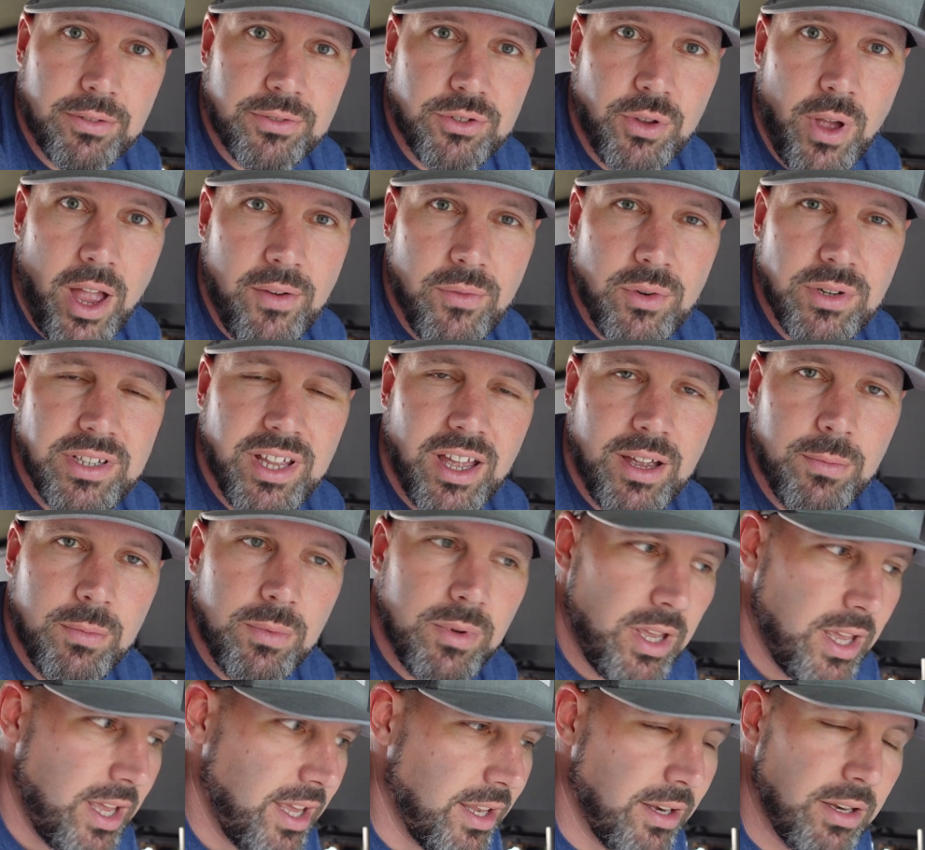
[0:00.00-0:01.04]
So every time
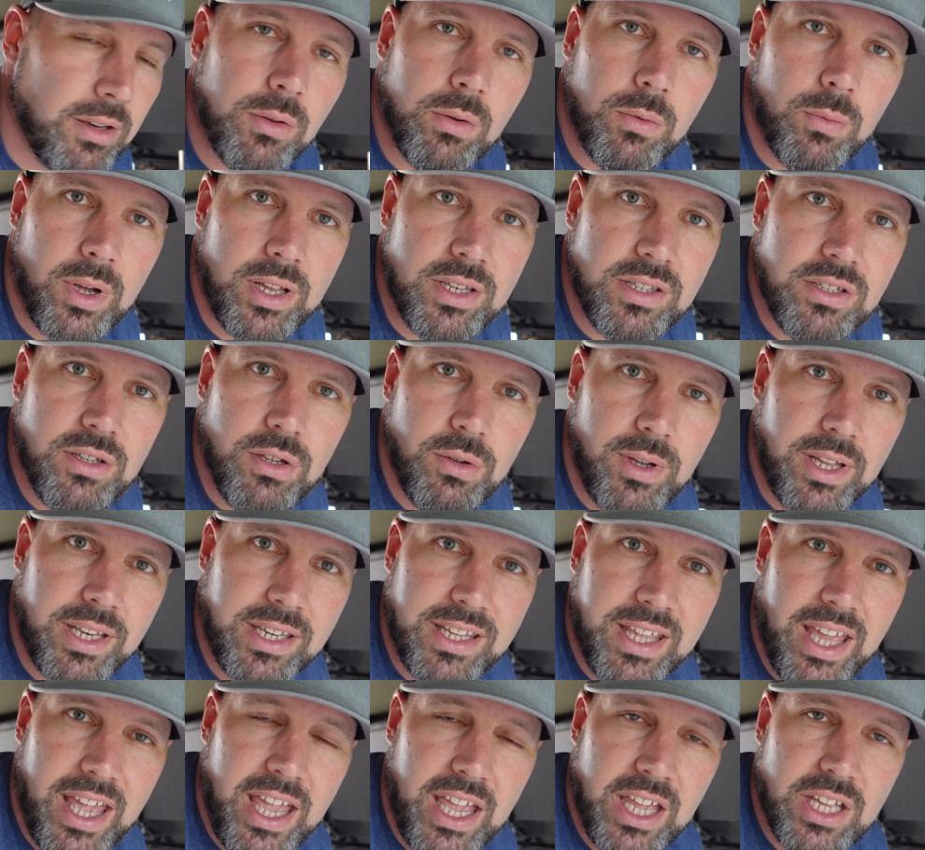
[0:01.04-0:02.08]
it went to
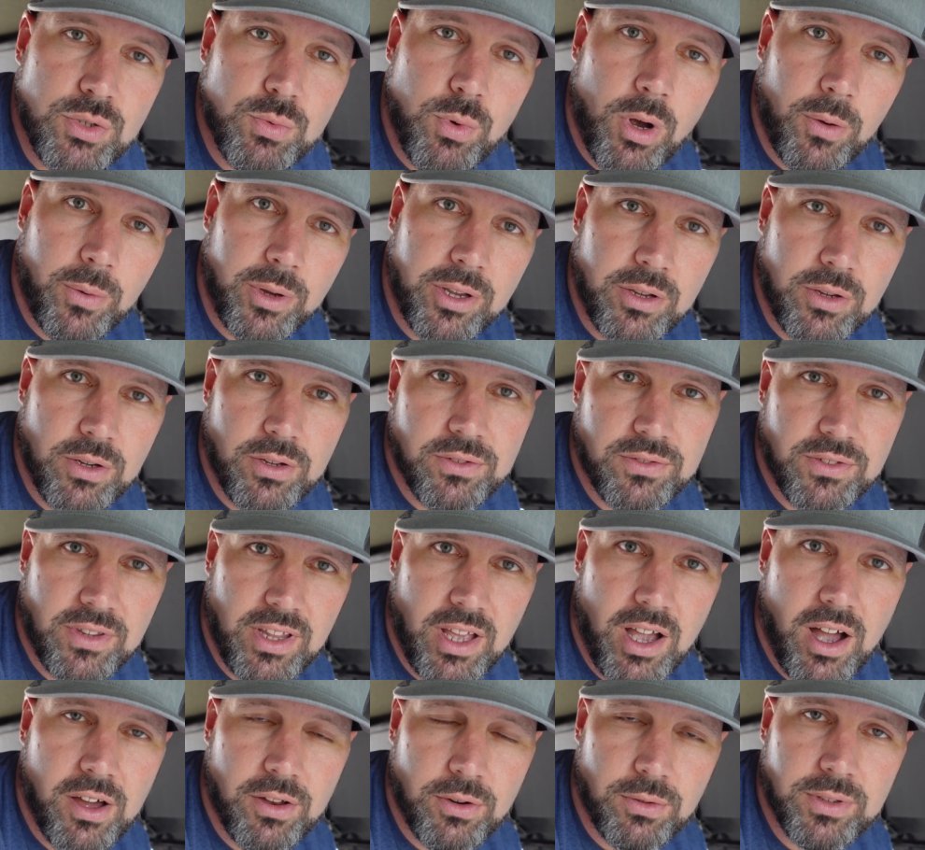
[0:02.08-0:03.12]
engage while we were using
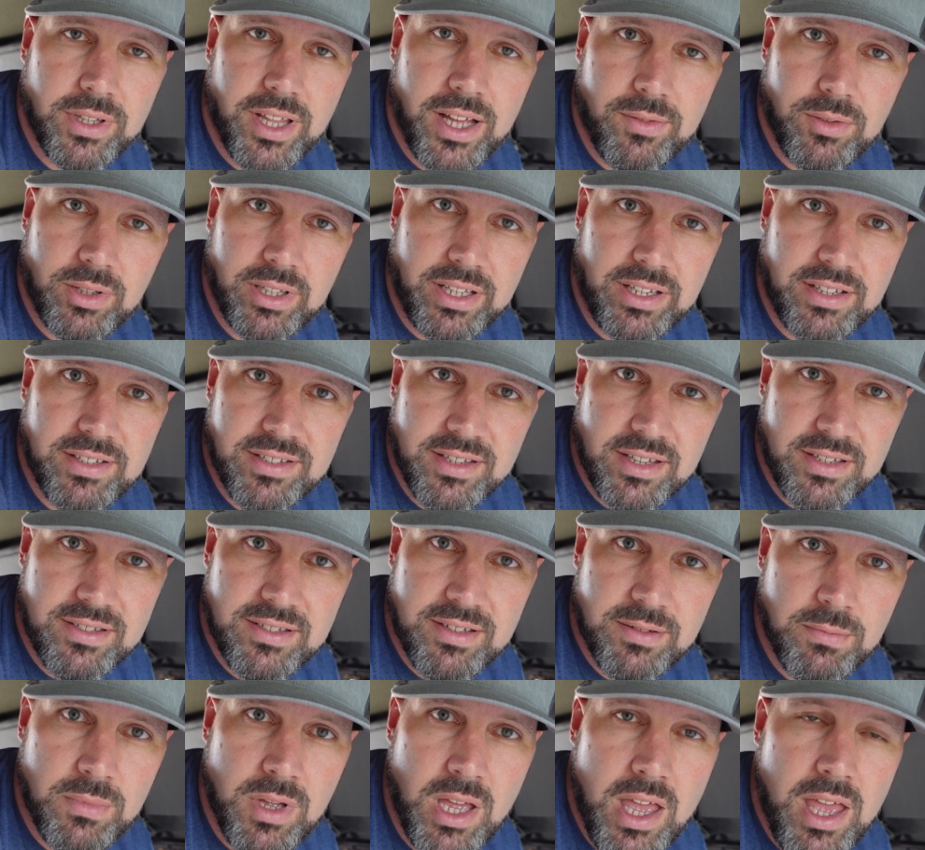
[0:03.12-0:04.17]
the auto leveling
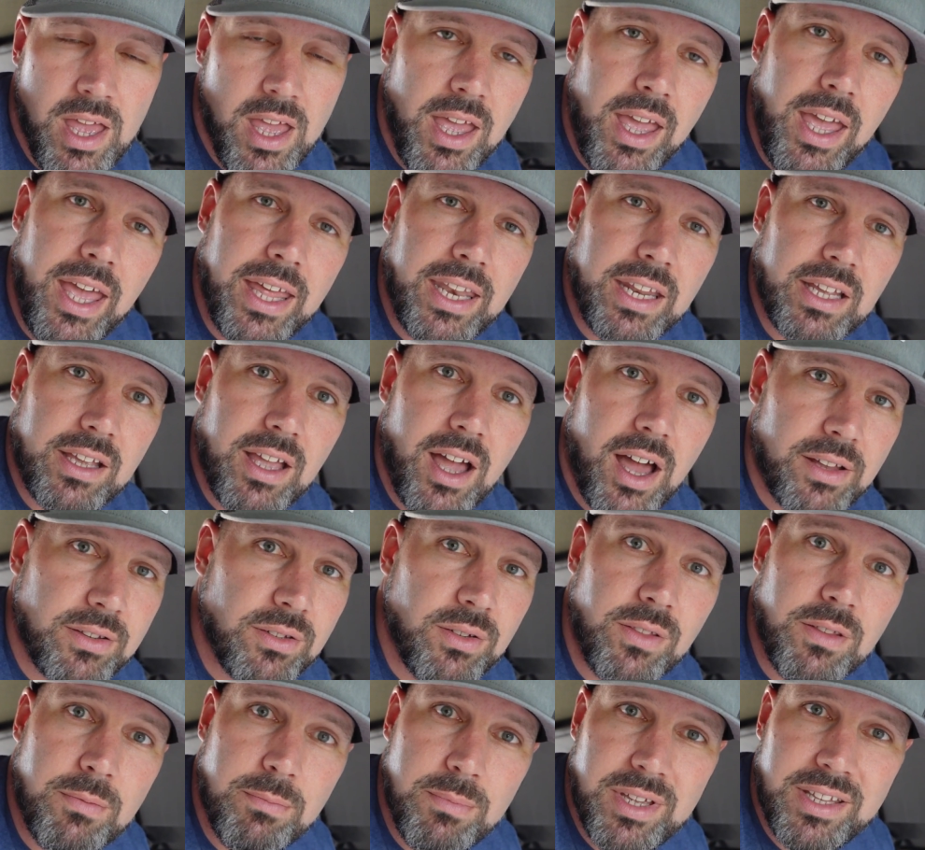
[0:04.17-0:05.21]
system and it got
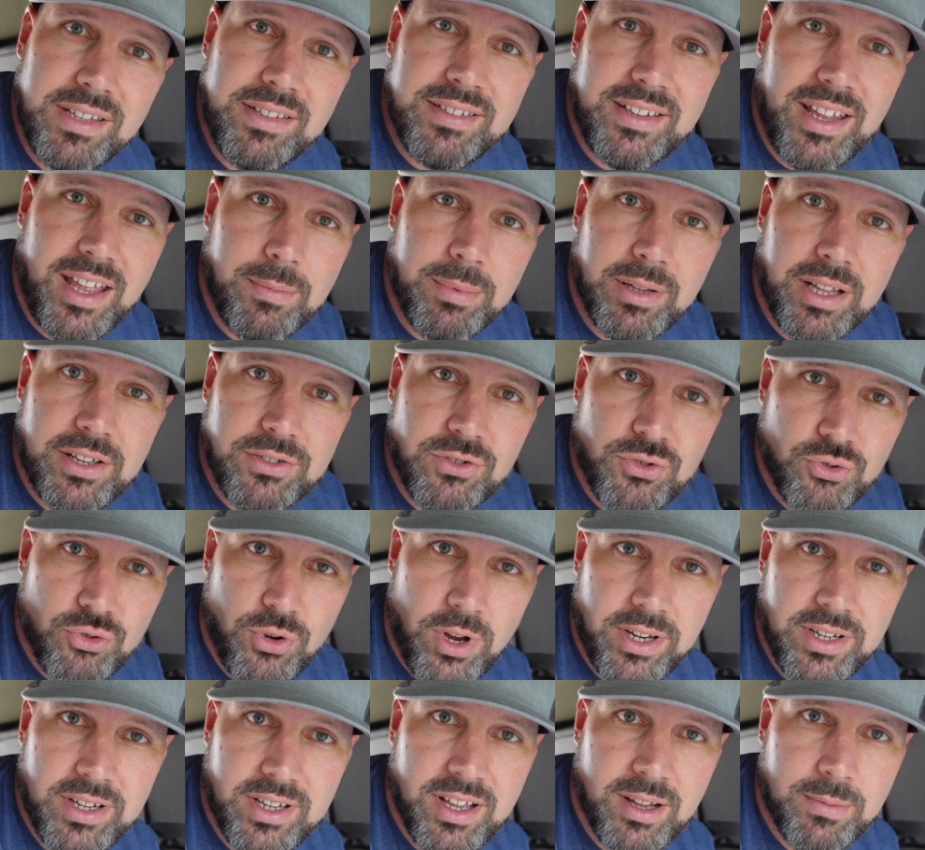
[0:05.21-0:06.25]
to the mid stabilizer
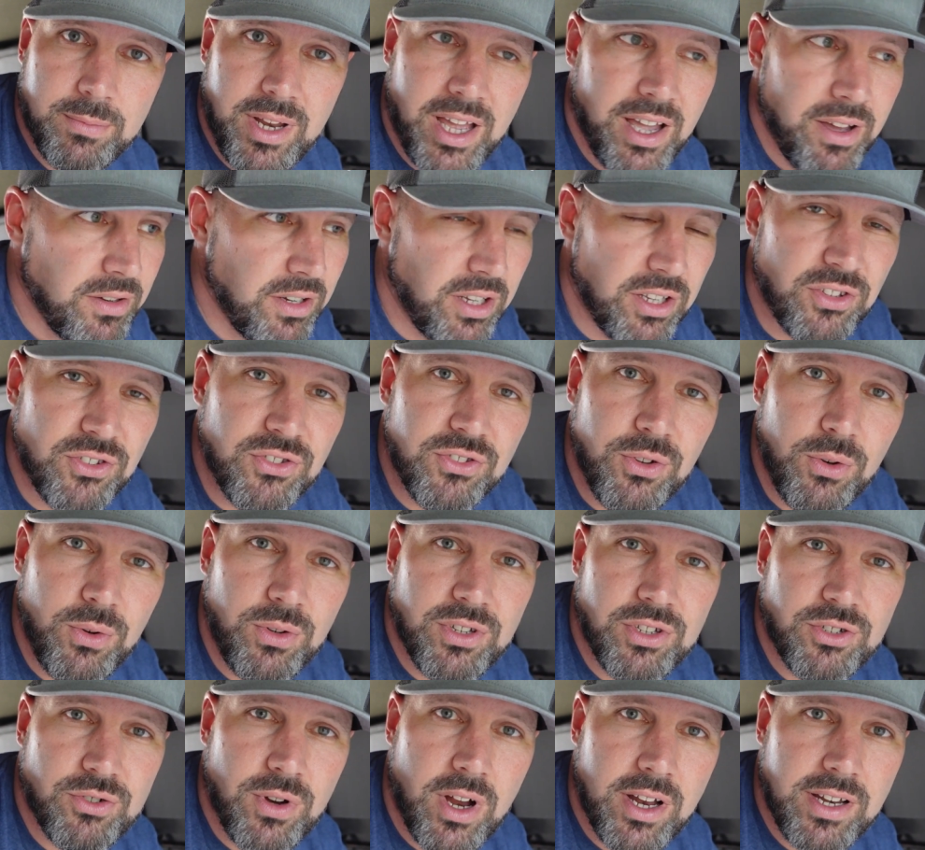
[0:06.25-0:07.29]
trying to come down, as soon as
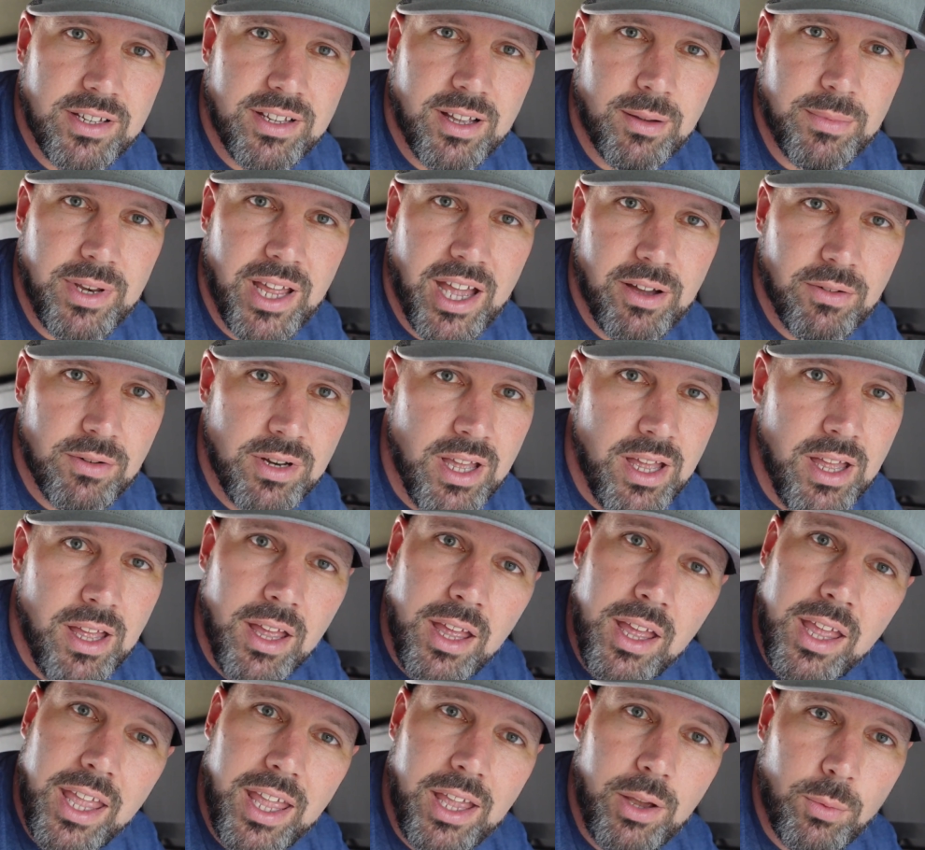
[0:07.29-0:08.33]
it tried to come down,
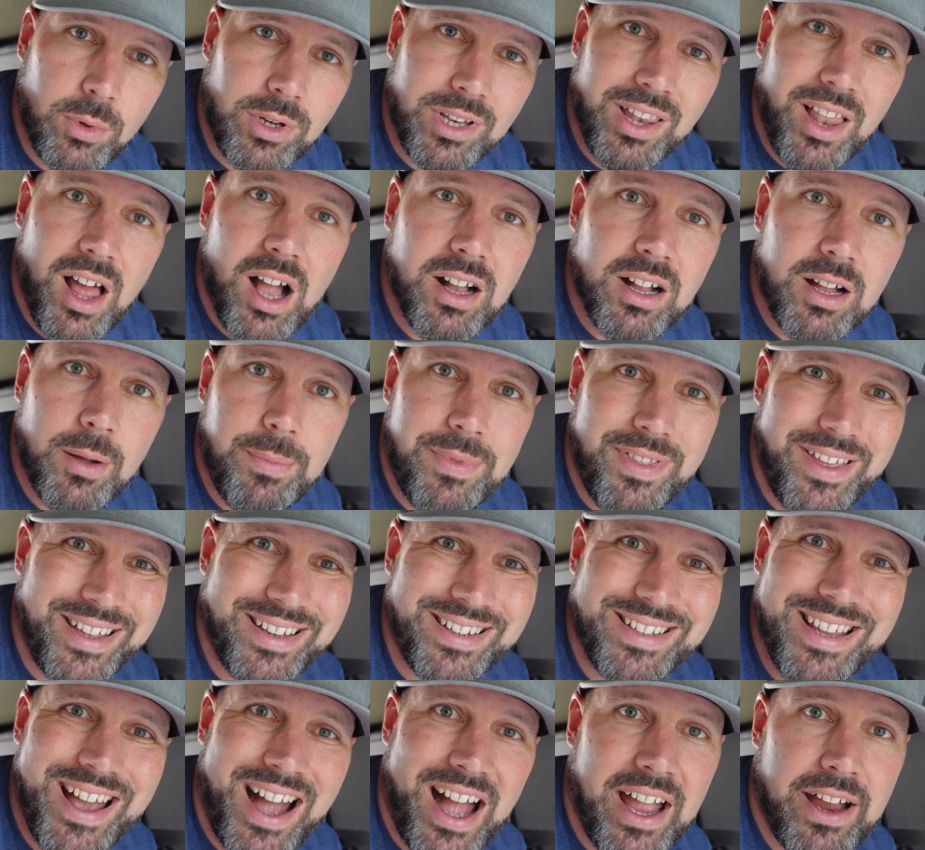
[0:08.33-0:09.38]
it would lock up the
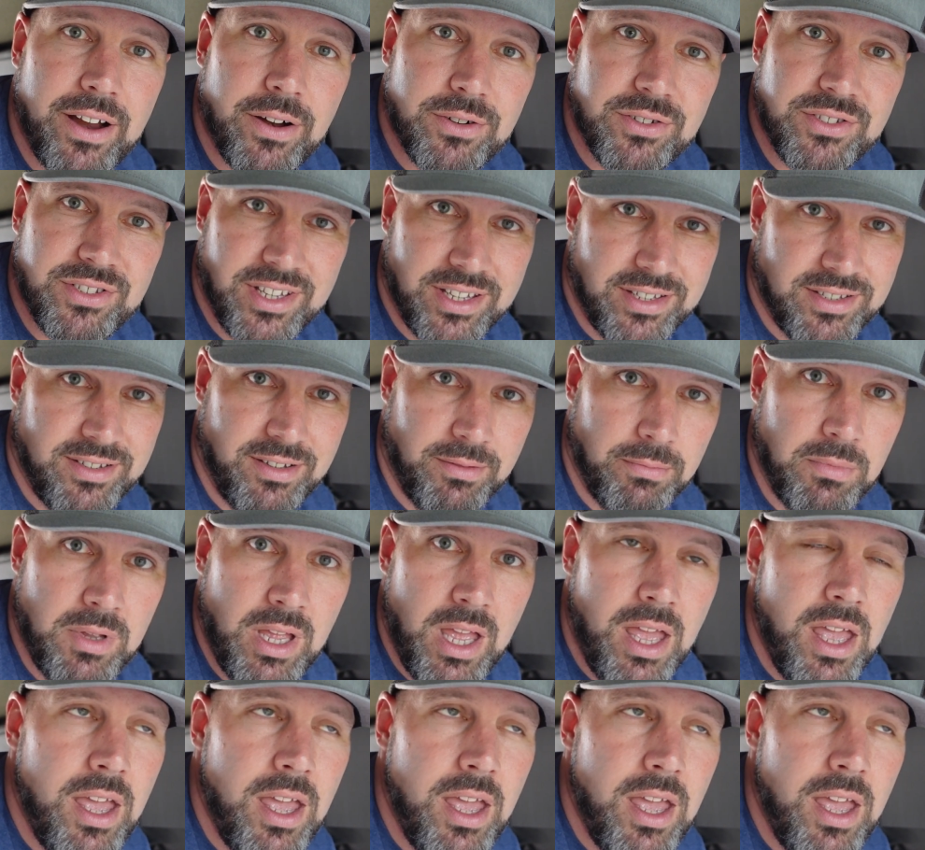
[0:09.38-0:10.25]
entire system.